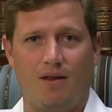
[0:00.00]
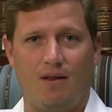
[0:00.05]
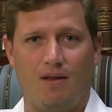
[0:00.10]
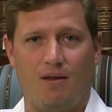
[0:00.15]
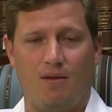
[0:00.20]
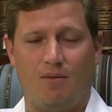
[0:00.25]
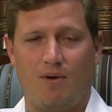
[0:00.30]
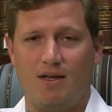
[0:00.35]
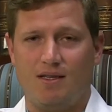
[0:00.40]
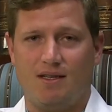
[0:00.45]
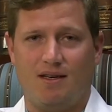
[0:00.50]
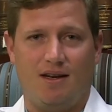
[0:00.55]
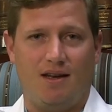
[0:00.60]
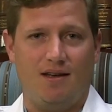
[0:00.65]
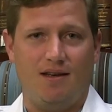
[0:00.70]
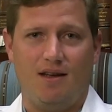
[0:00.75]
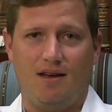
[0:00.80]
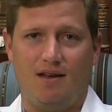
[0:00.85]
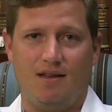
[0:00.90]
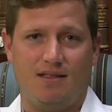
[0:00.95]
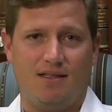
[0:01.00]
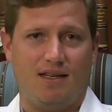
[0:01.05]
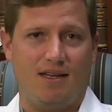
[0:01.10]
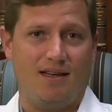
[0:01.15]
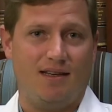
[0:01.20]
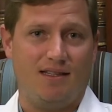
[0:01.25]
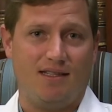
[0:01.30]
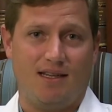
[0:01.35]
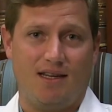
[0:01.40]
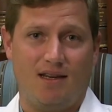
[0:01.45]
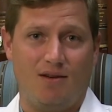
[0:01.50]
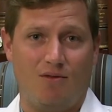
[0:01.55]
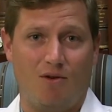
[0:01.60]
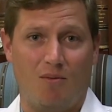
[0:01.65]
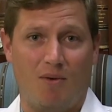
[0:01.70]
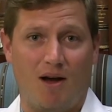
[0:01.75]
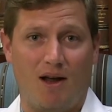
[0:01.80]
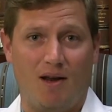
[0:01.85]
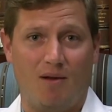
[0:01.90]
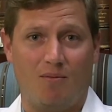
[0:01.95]
the resident had done a skin-to-skin
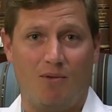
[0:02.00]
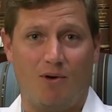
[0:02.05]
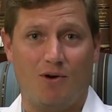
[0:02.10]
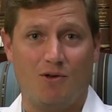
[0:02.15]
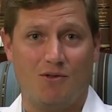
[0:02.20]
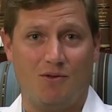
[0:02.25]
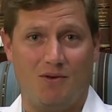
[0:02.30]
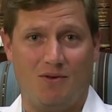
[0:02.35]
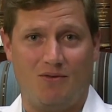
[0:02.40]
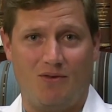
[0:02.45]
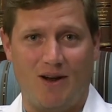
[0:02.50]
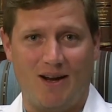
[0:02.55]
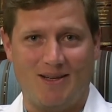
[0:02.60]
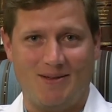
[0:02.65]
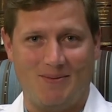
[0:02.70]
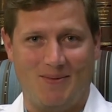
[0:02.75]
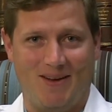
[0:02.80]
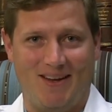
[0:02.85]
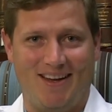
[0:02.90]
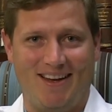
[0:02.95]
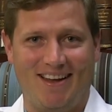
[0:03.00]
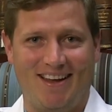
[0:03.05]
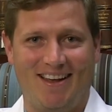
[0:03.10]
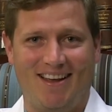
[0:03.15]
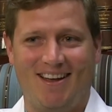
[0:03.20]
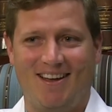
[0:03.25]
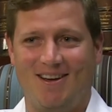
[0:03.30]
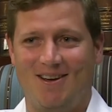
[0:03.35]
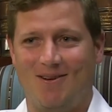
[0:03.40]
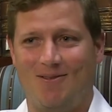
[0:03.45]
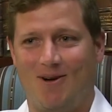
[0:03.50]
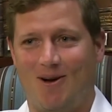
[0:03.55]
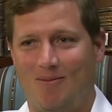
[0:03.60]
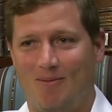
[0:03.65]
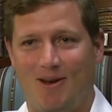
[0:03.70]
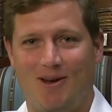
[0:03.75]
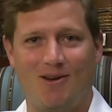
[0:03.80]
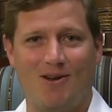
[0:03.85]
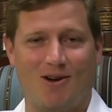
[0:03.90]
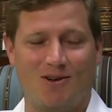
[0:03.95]
robotic partial nephrectomy while
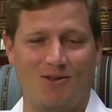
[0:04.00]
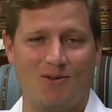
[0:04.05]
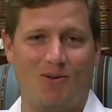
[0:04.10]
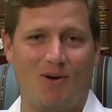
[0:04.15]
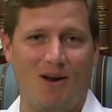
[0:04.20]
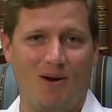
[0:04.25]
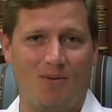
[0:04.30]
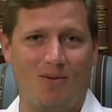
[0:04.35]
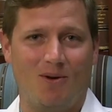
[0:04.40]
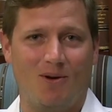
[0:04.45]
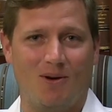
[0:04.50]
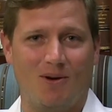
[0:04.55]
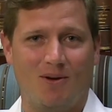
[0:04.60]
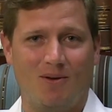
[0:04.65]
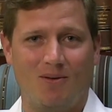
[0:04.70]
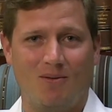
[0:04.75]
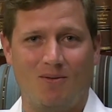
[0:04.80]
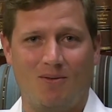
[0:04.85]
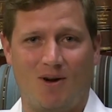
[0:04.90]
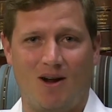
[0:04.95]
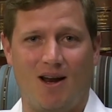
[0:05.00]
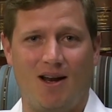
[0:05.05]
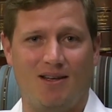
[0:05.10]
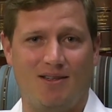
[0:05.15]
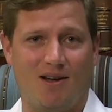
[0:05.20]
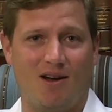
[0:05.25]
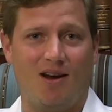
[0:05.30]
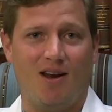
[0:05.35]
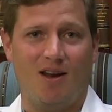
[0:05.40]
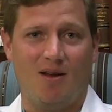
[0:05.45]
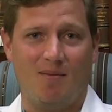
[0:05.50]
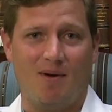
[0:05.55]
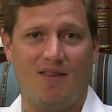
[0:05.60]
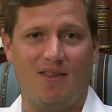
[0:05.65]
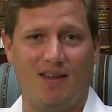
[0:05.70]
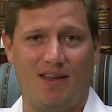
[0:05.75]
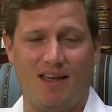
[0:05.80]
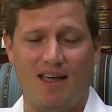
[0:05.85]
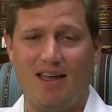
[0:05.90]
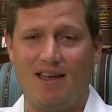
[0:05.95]
me and Dr. White were kind of talking about
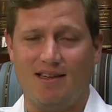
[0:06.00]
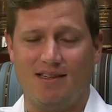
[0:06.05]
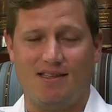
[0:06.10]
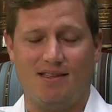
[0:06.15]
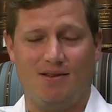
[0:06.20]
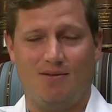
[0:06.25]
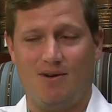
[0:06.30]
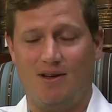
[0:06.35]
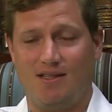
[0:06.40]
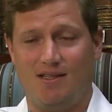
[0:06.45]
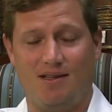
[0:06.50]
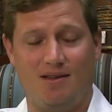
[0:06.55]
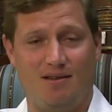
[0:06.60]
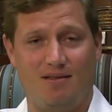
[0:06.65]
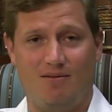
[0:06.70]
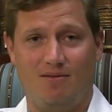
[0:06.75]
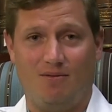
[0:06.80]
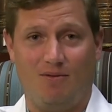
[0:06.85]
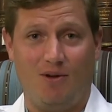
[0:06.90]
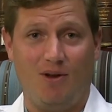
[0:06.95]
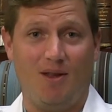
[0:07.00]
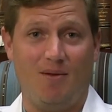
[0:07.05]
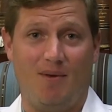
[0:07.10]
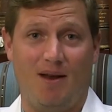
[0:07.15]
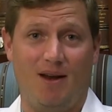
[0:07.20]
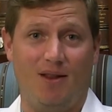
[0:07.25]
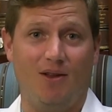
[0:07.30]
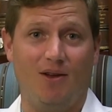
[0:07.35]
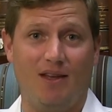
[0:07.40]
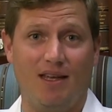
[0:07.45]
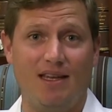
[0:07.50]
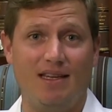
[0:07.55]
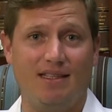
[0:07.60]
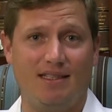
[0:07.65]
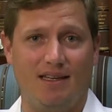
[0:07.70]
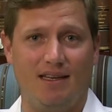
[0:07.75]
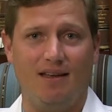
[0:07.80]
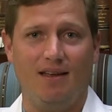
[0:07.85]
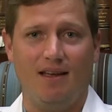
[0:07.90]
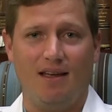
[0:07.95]
the case, and the resident really made it look
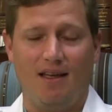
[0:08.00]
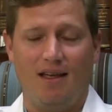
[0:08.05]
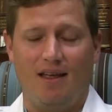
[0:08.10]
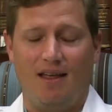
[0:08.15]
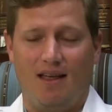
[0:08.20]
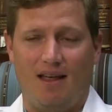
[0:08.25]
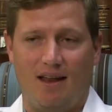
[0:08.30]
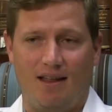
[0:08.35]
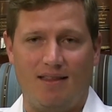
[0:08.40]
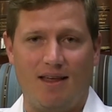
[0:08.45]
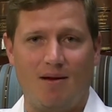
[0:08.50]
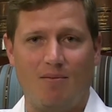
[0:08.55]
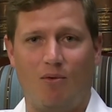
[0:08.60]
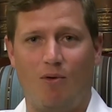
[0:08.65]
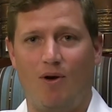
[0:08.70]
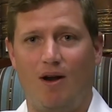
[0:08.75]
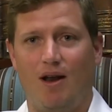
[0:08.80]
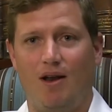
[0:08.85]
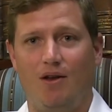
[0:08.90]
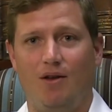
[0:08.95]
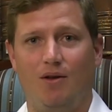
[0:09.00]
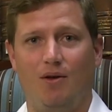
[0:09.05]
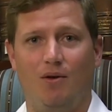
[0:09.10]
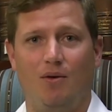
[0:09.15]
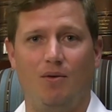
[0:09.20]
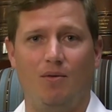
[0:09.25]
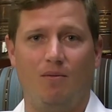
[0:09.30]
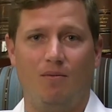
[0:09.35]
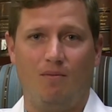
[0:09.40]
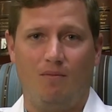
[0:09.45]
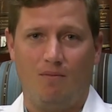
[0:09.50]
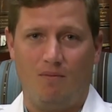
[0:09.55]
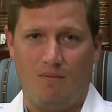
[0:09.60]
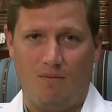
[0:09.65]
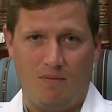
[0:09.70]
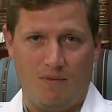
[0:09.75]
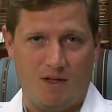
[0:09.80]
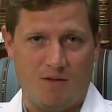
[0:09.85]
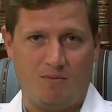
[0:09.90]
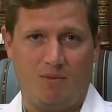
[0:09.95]
easy. And at that point I knew
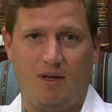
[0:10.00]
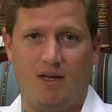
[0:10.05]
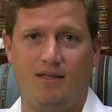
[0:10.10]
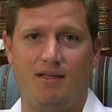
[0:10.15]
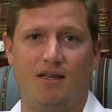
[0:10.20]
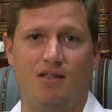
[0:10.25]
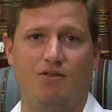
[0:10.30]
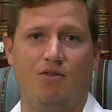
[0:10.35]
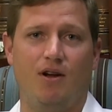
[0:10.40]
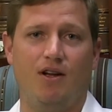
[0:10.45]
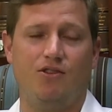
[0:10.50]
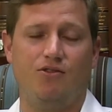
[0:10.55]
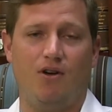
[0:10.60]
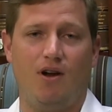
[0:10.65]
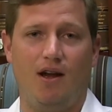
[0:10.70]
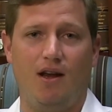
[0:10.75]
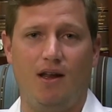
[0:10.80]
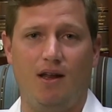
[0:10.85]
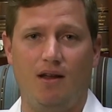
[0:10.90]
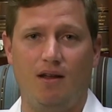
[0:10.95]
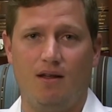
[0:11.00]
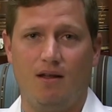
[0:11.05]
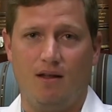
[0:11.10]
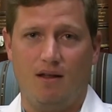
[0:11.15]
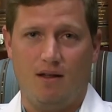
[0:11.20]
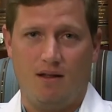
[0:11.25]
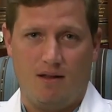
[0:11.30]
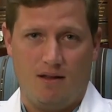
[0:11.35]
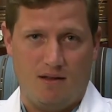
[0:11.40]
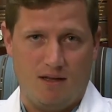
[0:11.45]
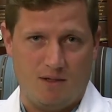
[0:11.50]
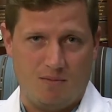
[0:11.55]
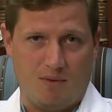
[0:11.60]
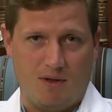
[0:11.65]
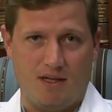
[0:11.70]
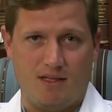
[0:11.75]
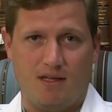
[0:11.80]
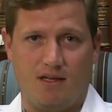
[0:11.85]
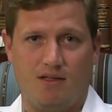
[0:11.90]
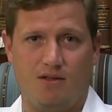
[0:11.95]
this place has great training. This
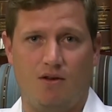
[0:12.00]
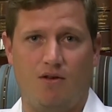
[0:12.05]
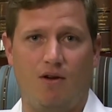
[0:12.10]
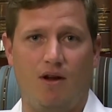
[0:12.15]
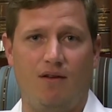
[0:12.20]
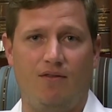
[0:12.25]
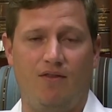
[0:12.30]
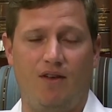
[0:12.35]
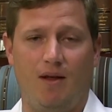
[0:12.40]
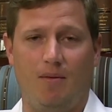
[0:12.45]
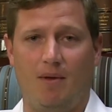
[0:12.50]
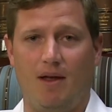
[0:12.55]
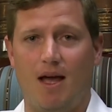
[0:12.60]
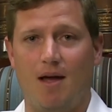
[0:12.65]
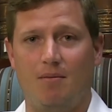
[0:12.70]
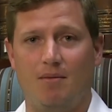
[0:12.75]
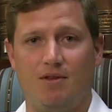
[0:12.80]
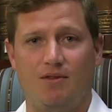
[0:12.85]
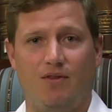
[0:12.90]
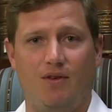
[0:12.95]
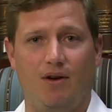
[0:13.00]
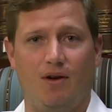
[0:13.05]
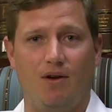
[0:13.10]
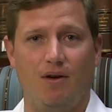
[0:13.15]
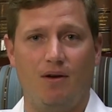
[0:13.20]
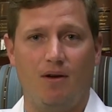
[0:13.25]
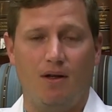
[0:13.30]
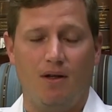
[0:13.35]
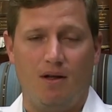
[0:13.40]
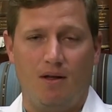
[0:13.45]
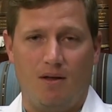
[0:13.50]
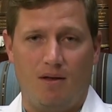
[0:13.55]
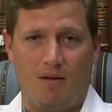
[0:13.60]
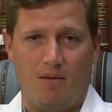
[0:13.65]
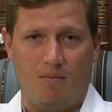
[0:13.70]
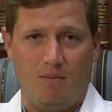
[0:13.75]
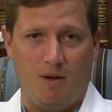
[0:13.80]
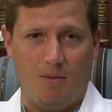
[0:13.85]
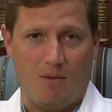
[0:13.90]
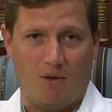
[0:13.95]
place has a great family atmosphere.
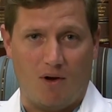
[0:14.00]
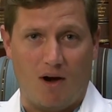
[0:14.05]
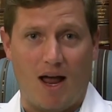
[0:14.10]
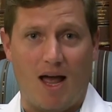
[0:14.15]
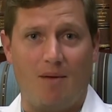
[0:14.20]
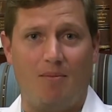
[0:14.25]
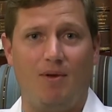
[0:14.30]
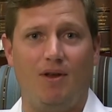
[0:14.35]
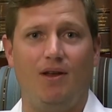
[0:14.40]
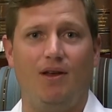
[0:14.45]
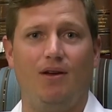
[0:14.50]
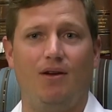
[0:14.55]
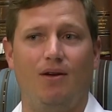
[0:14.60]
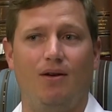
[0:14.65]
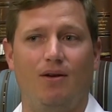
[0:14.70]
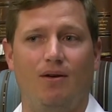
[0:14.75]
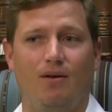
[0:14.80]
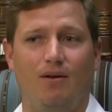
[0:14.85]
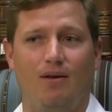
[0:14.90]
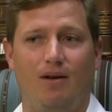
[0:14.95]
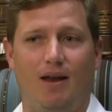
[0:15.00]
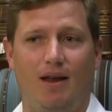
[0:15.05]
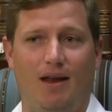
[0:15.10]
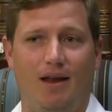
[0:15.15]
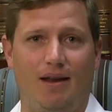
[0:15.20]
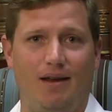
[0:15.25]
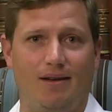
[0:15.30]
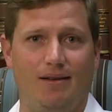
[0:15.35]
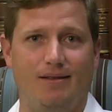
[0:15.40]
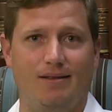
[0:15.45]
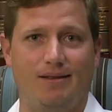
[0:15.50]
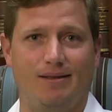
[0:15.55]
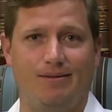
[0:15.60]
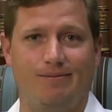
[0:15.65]
People are happy here, and